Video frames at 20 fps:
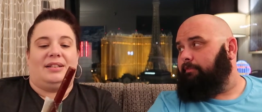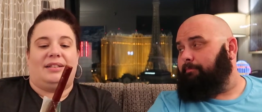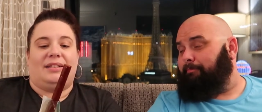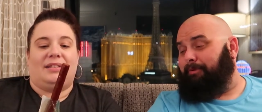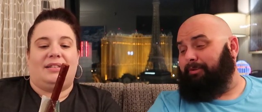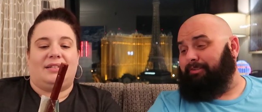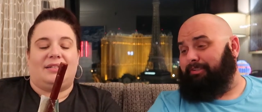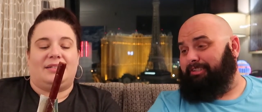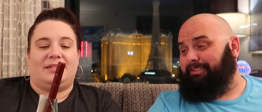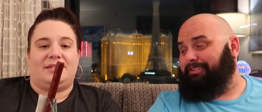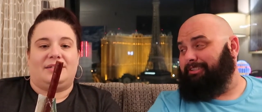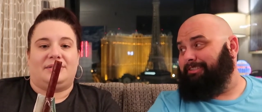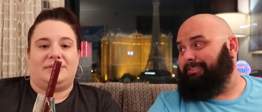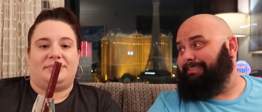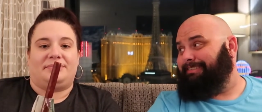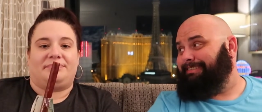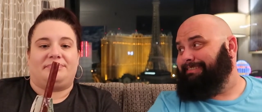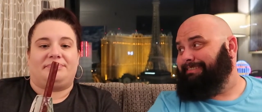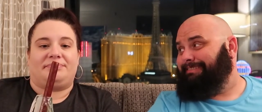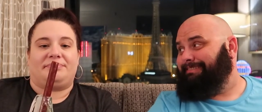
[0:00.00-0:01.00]
Speaker 1: smells good,
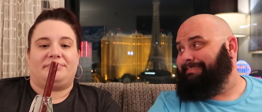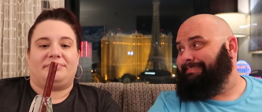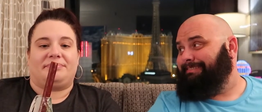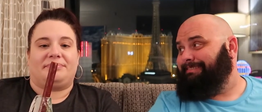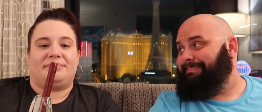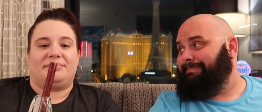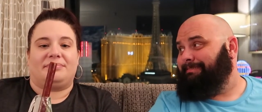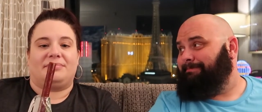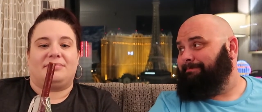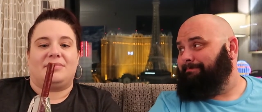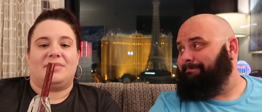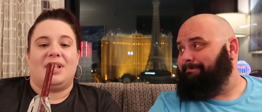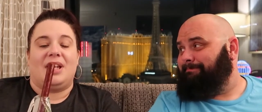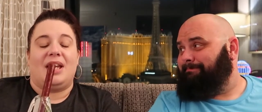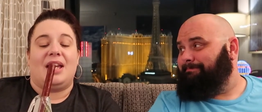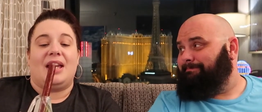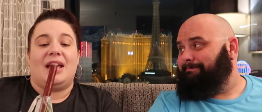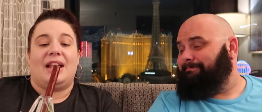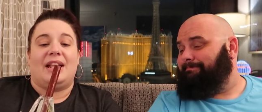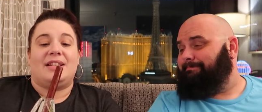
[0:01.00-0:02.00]
huh?
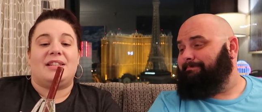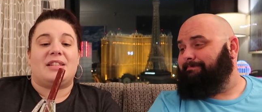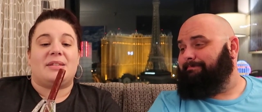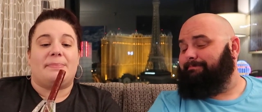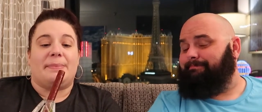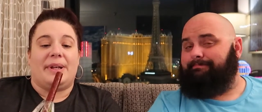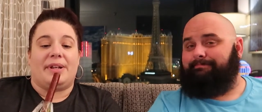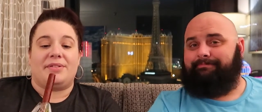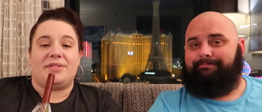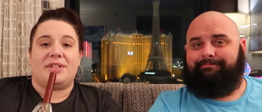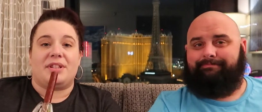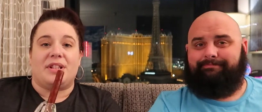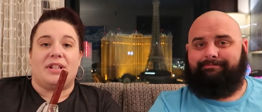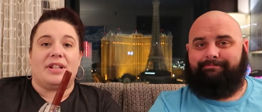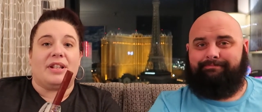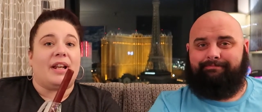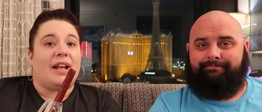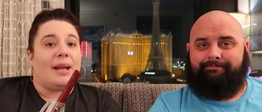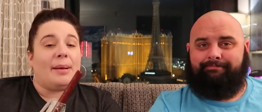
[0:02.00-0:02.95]
Speaker 2: It smells good.